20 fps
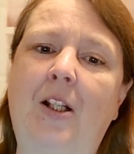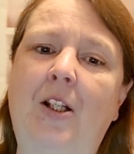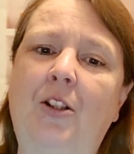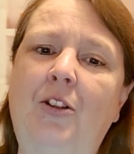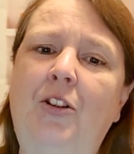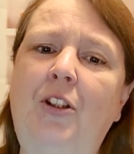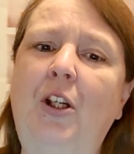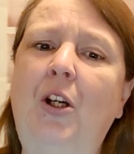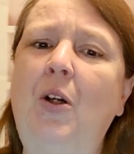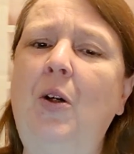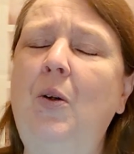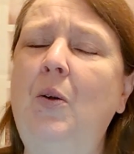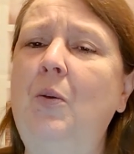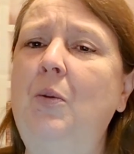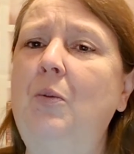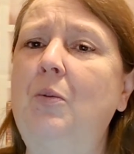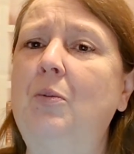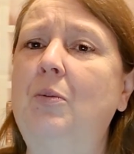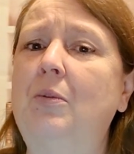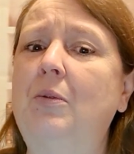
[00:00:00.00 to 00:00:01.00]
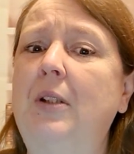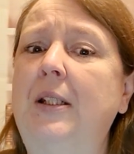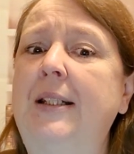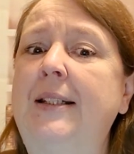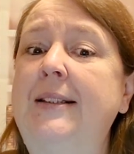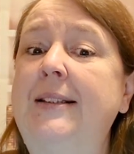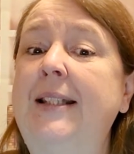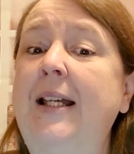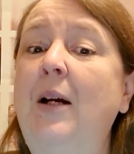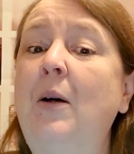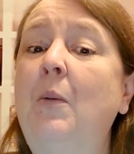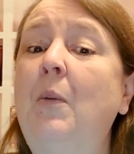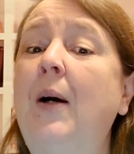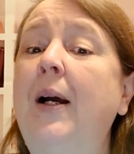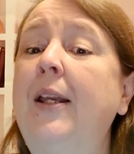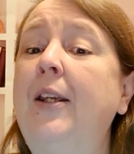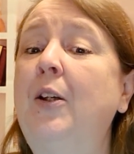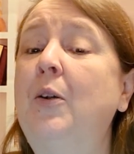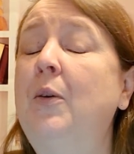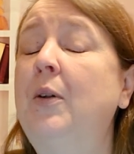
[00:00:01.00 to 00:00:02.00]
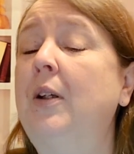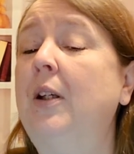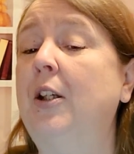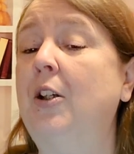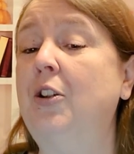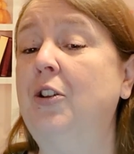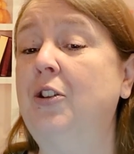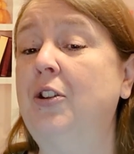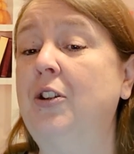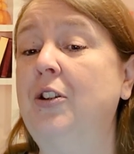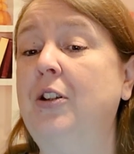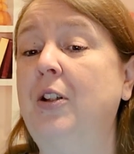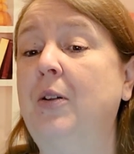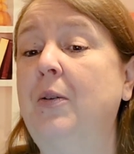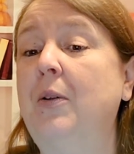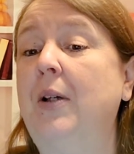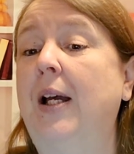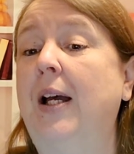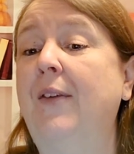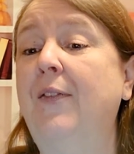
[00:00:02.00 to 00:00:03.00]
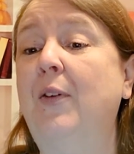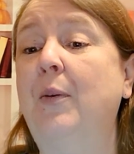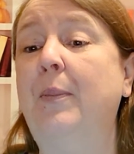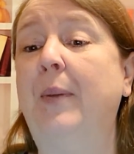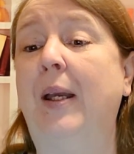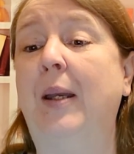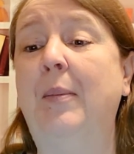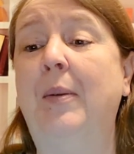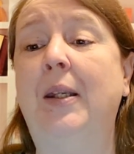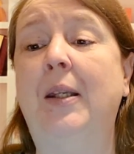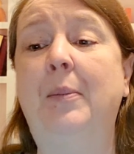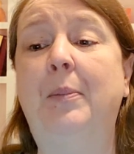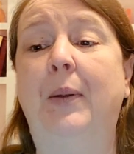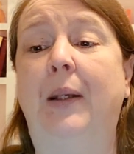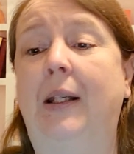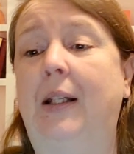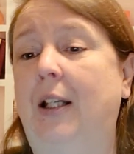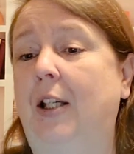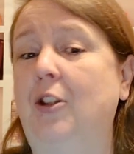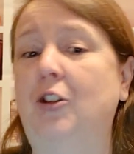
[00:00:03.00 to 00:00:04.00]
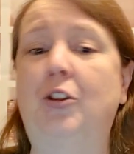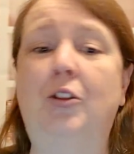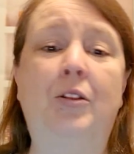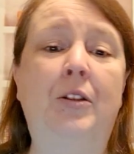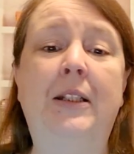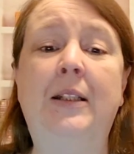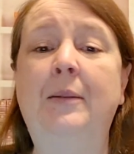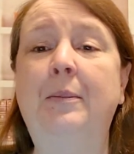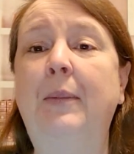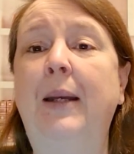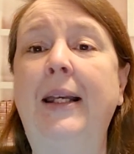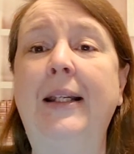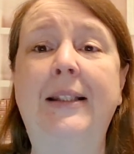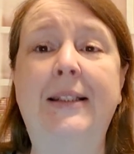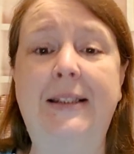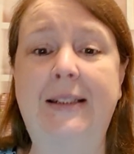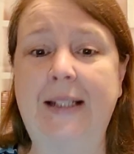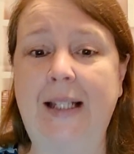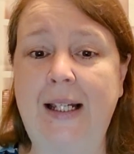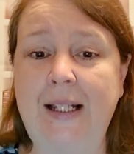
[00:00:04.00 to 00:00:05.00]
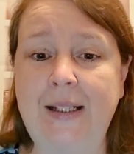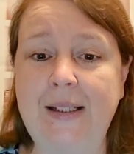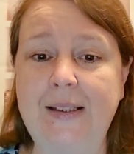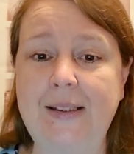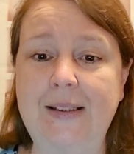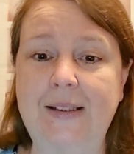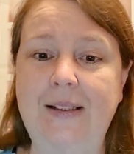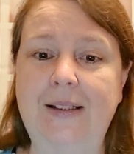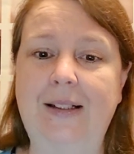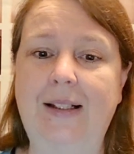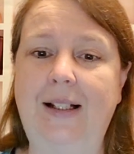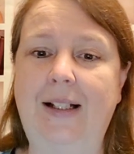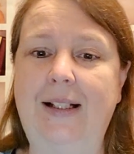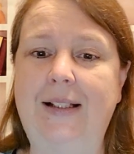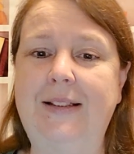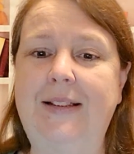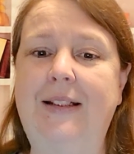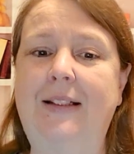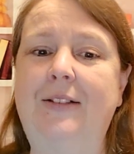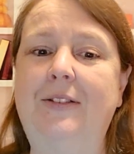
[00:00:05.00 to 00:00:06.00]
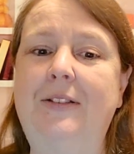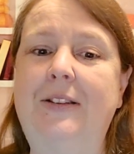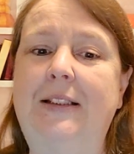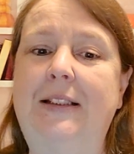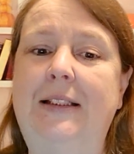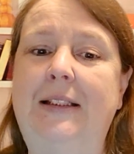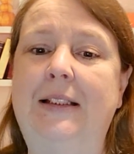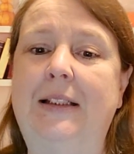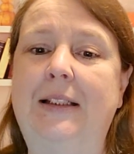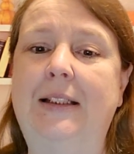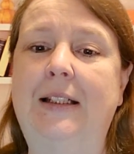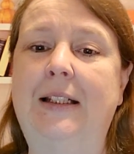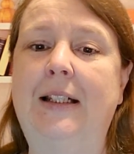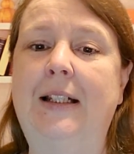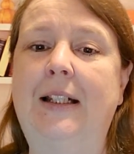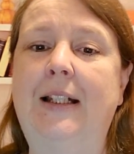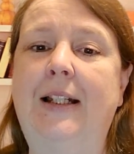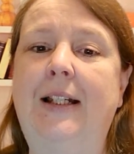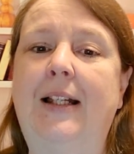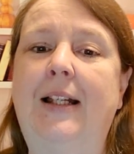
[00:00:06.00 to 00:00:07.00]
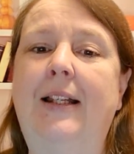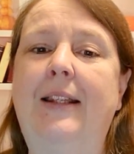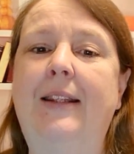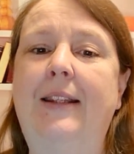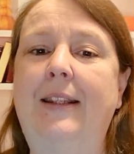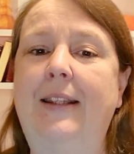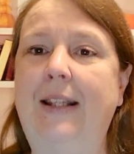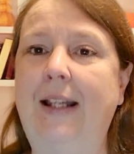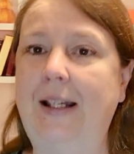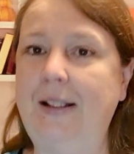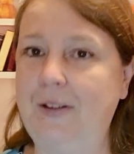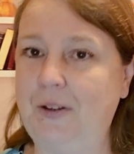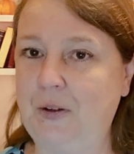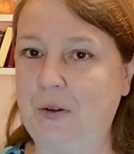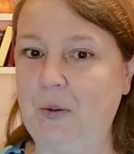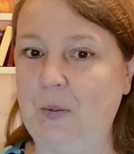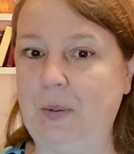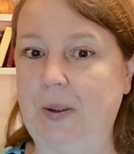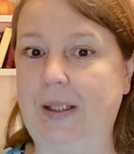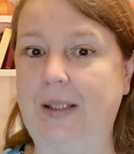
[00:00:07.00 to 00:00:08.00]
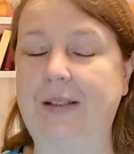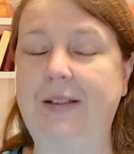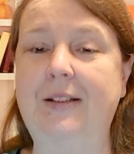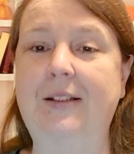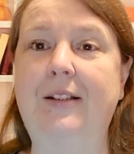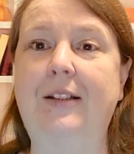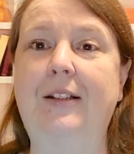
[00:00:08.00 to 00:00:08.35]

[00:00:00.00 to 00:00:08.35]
So, is that why you and Kirsha don't have a baby? Because you didn't make sex? asked Kilty. That's correct.